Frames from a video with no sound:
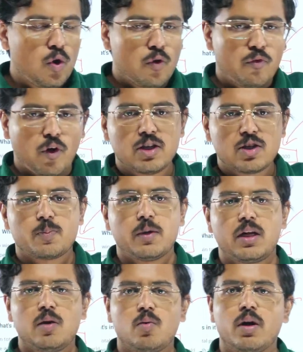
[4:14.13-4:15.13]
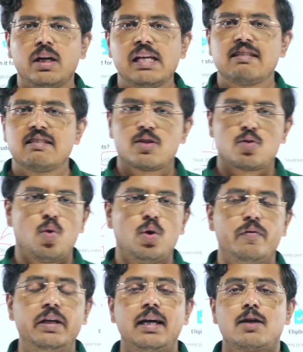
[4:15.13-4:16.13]
for this particular TCS
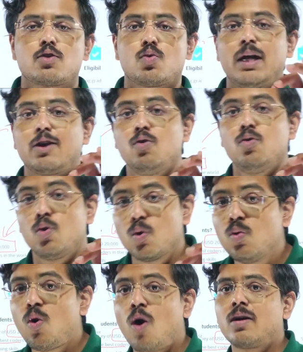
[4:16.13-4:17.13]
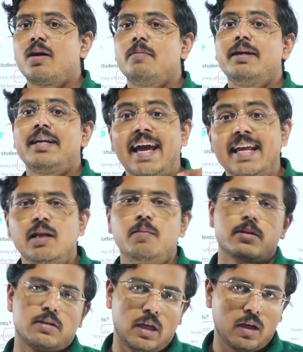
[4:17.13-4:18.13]
CodeVita so that you do not commit any
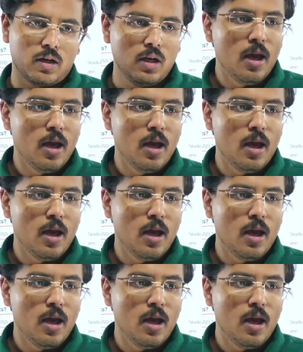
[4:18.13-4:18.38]
mistake.